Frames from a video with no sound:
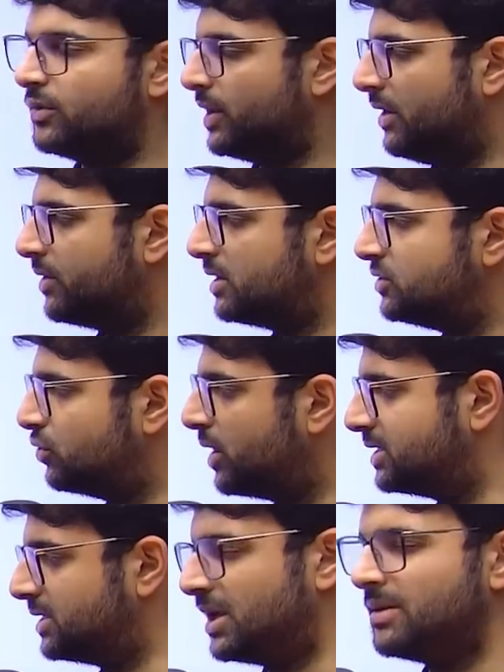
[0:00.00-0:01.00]
even a junior
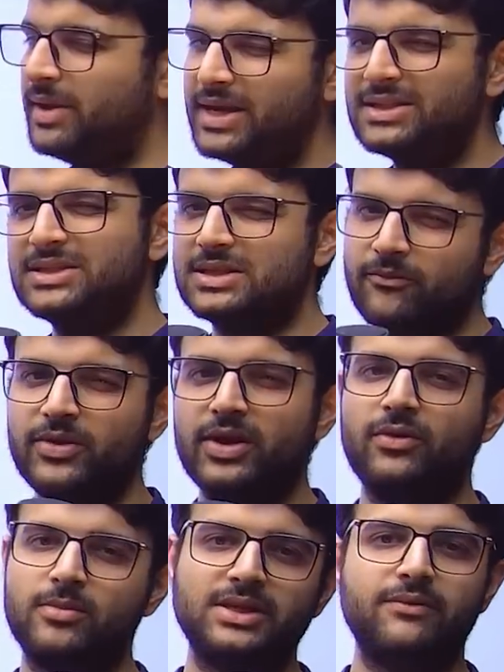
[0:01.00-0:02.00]
engineer makes somewhere
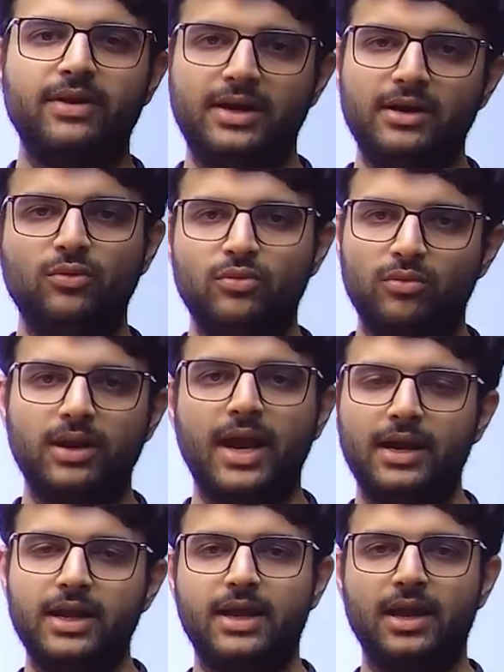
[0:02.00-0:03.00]
from 70 to
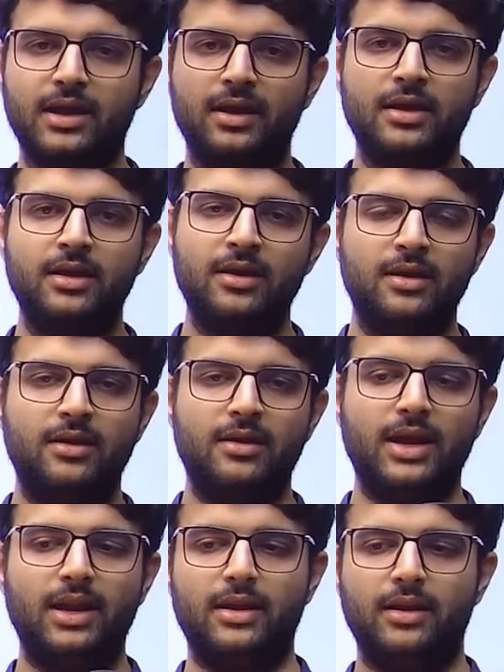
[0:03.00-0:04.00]
90k
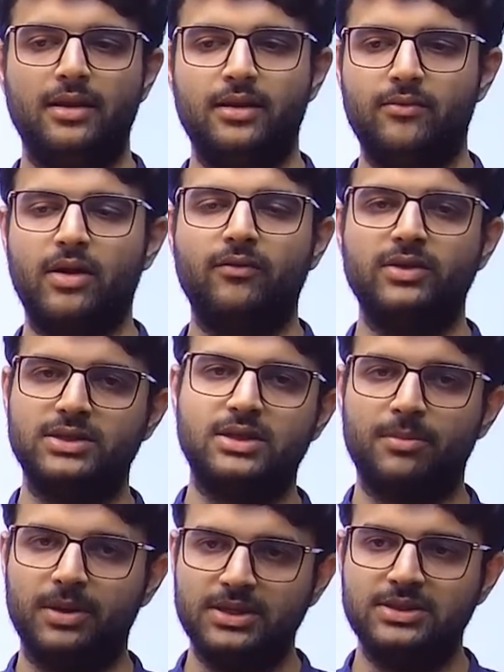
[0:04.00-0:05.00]
in one of these
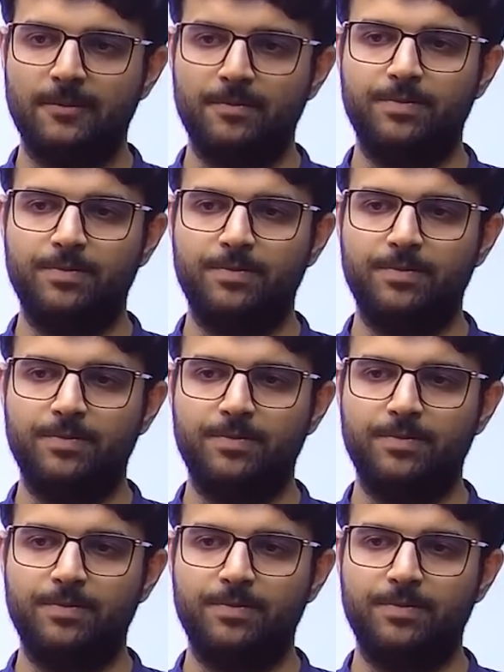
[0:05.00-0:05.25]
companies.